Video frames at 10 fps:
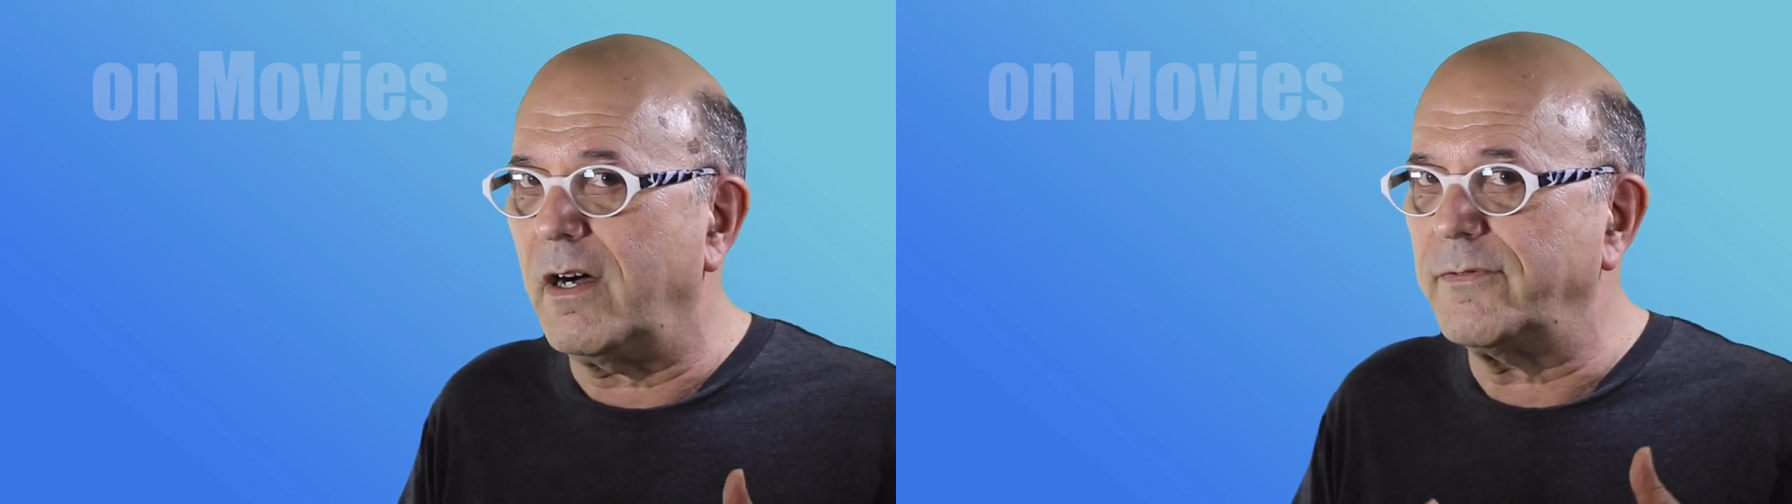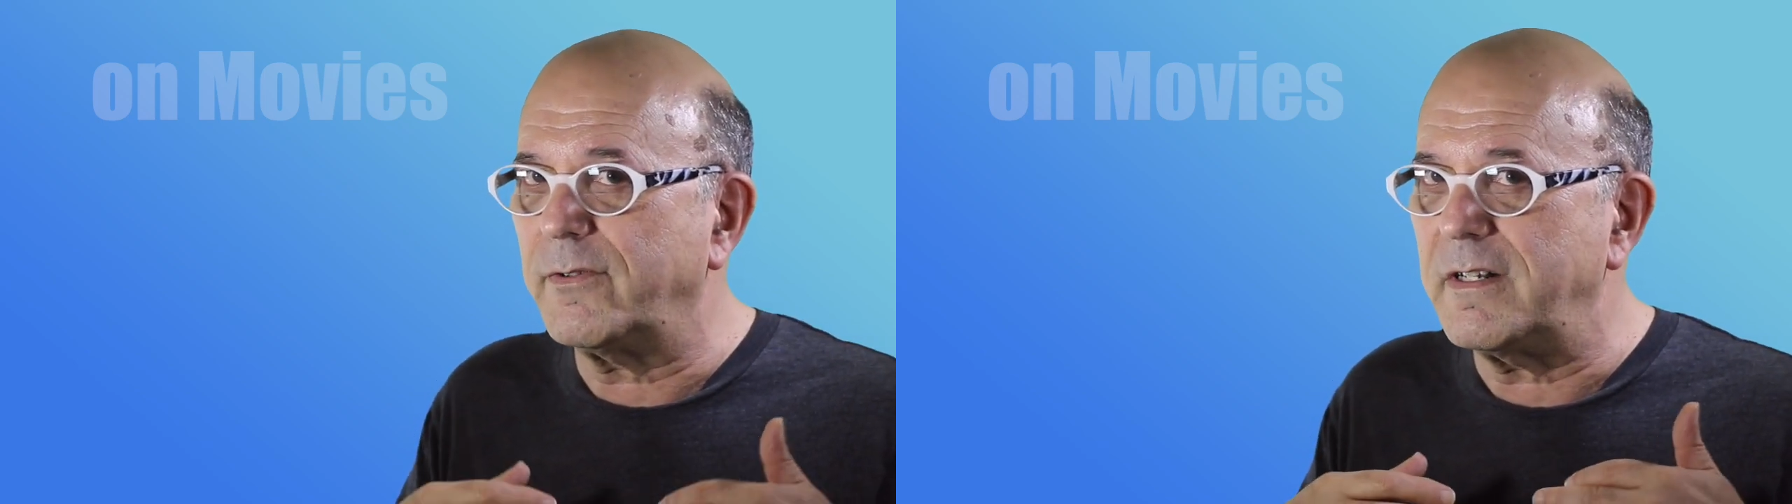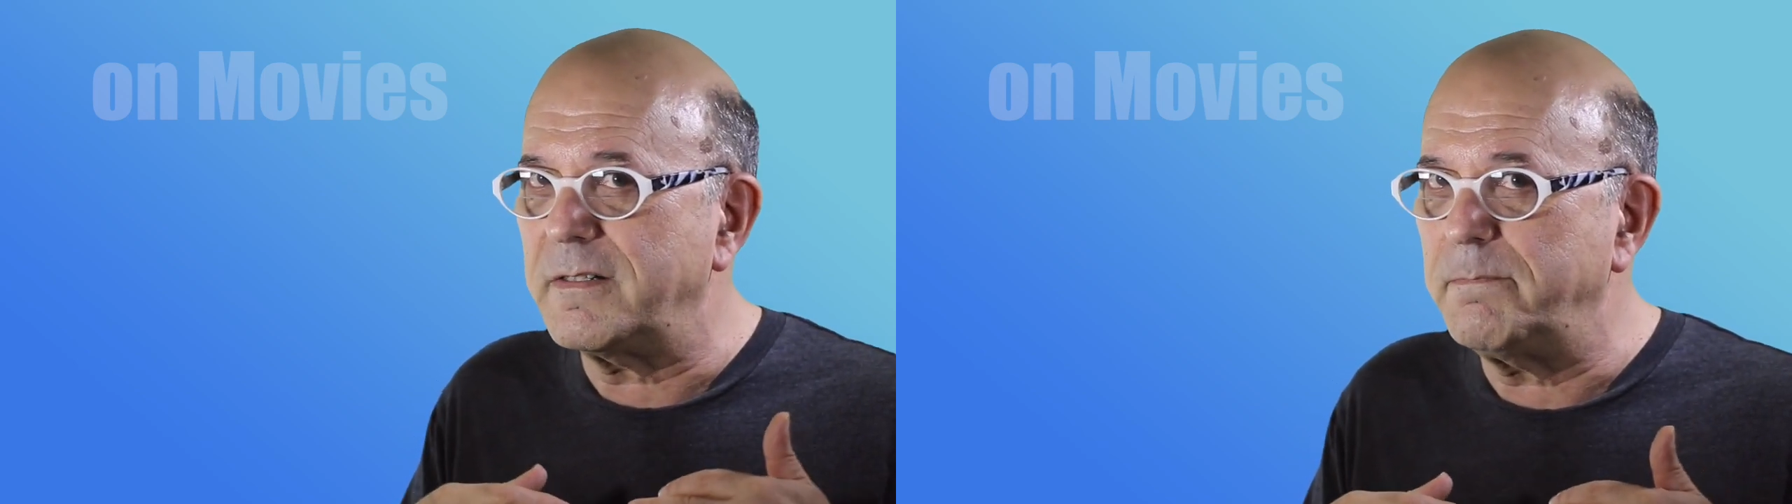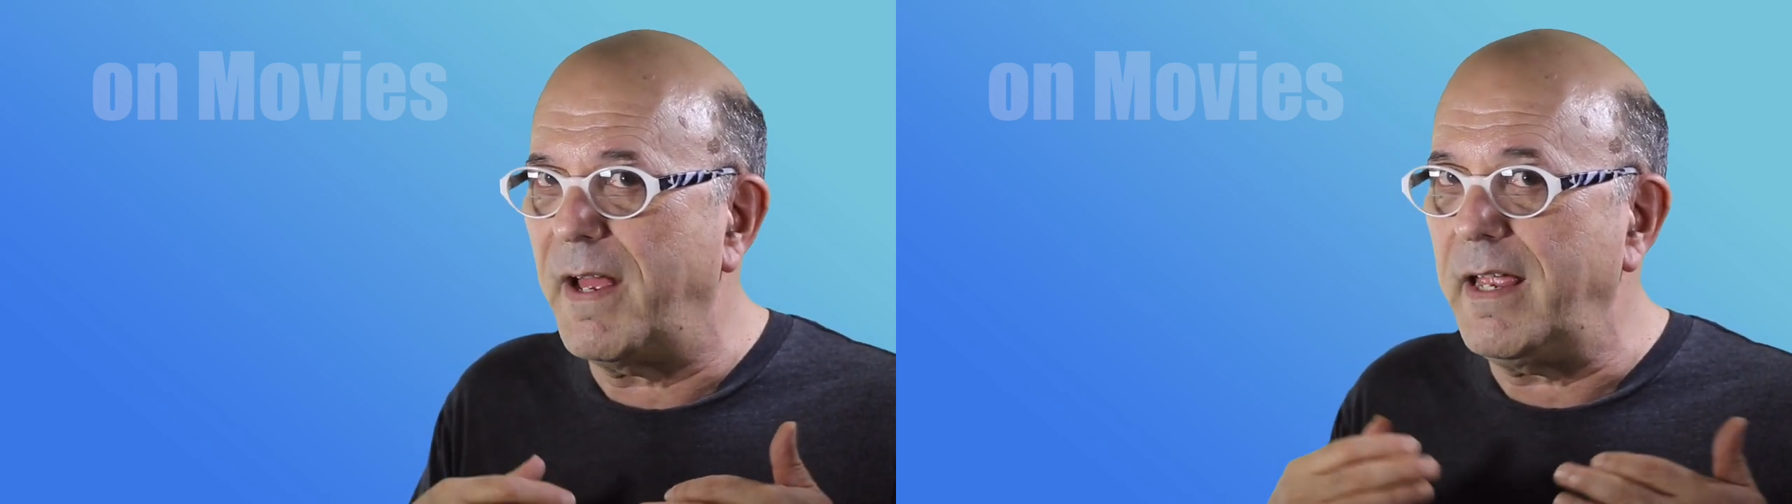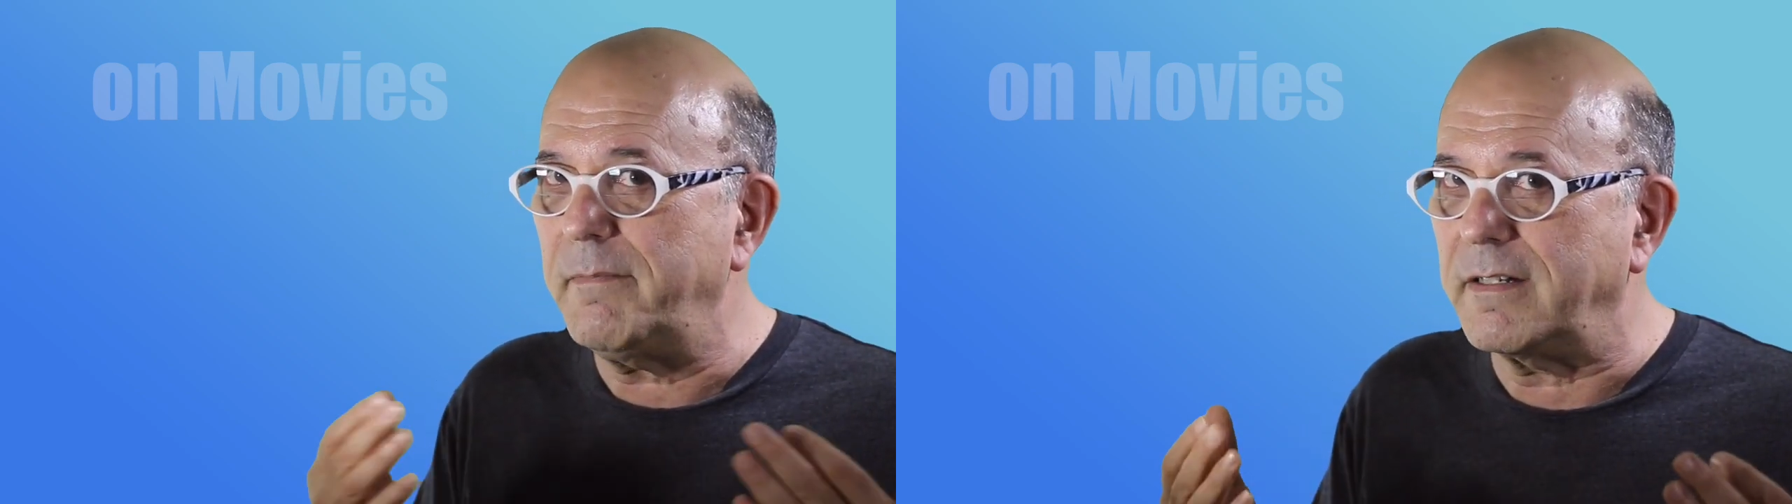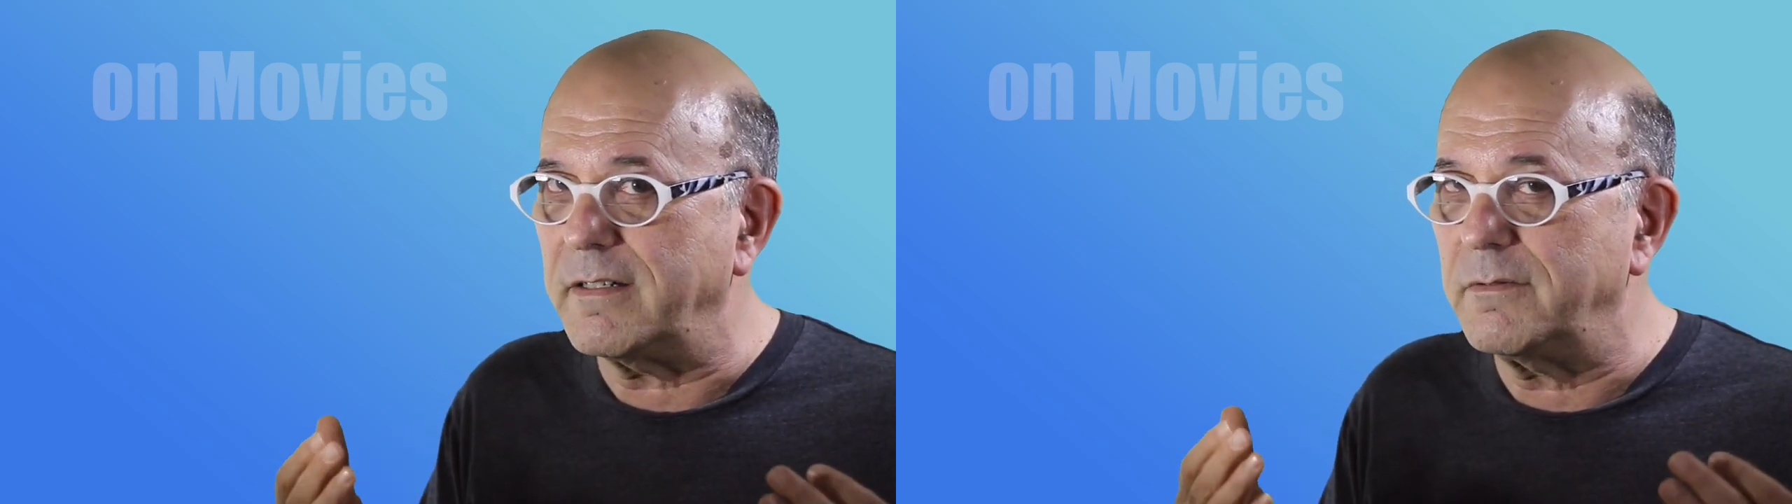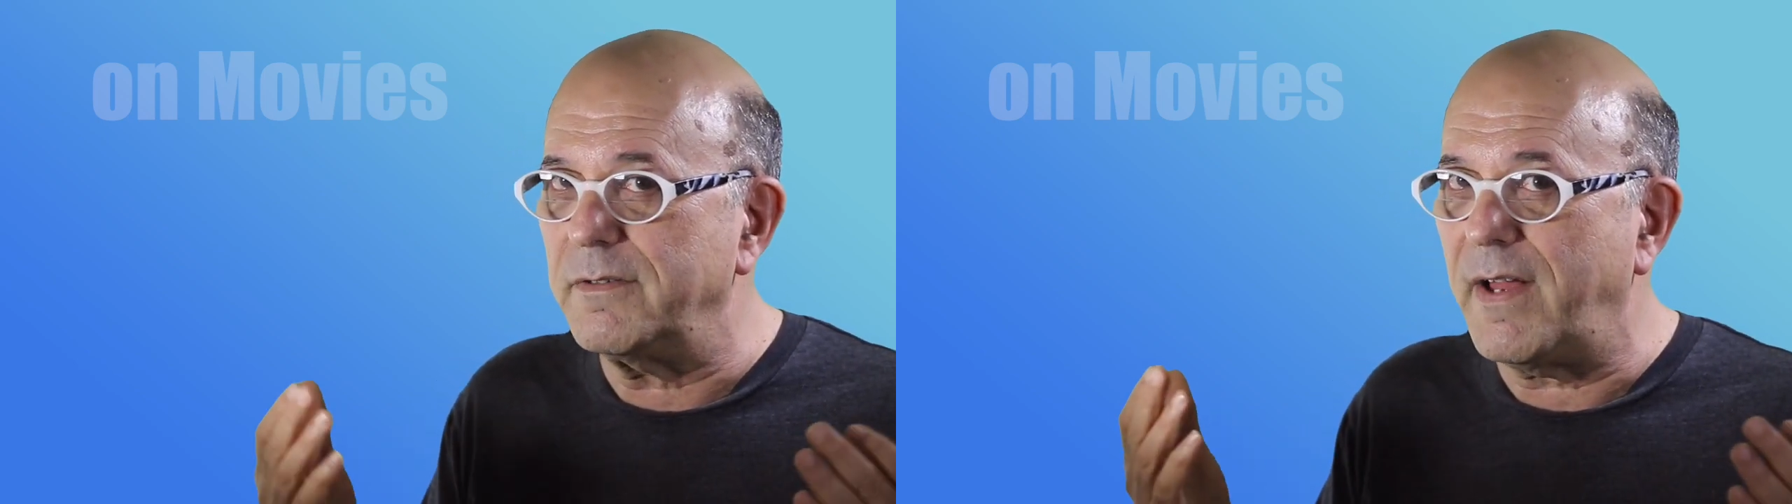offer as payment to a